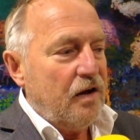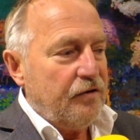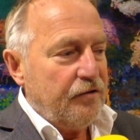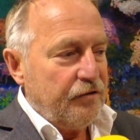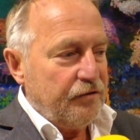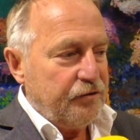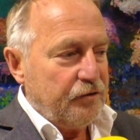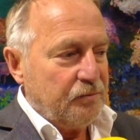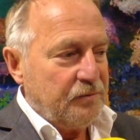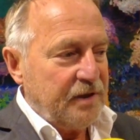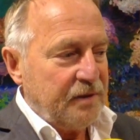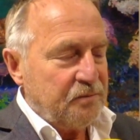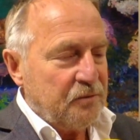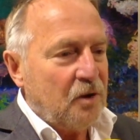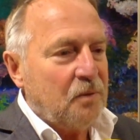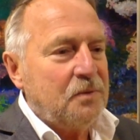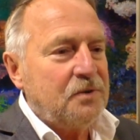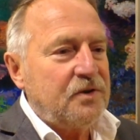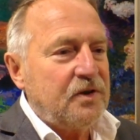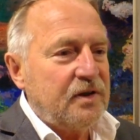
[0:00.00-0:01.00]
From that
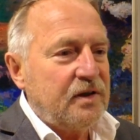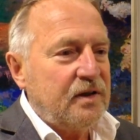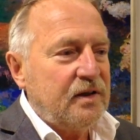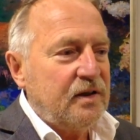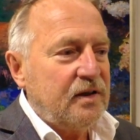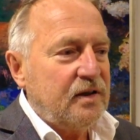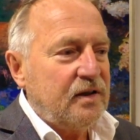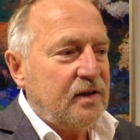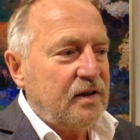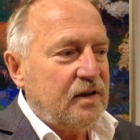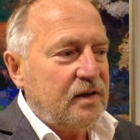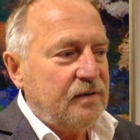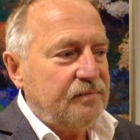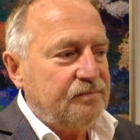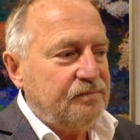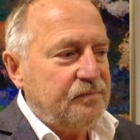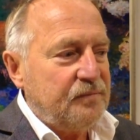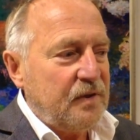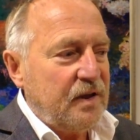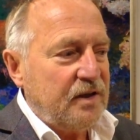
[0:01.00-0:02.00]
moment,
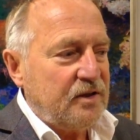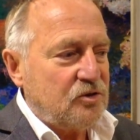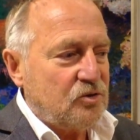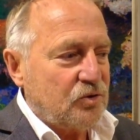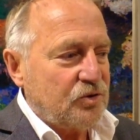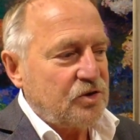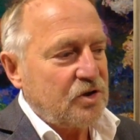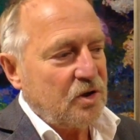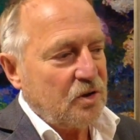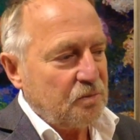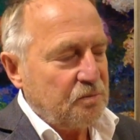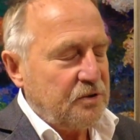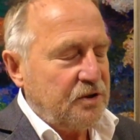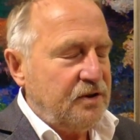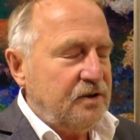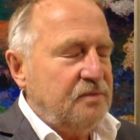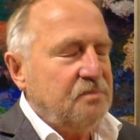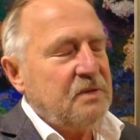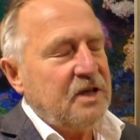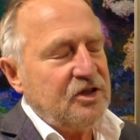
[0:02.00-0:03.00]
as also
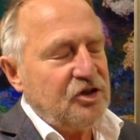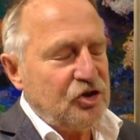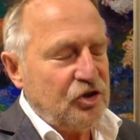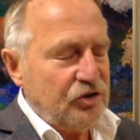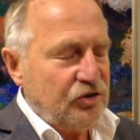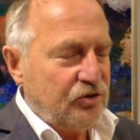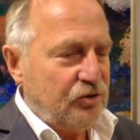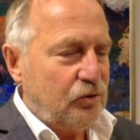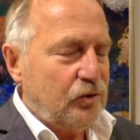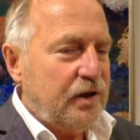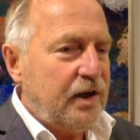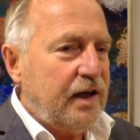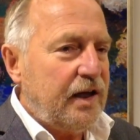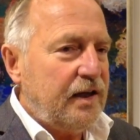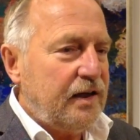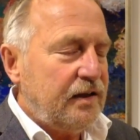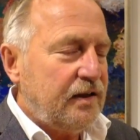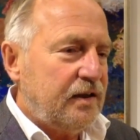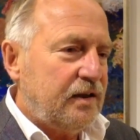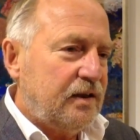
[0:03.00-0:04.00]
been mentioned
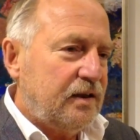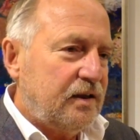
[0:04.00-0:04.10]
today,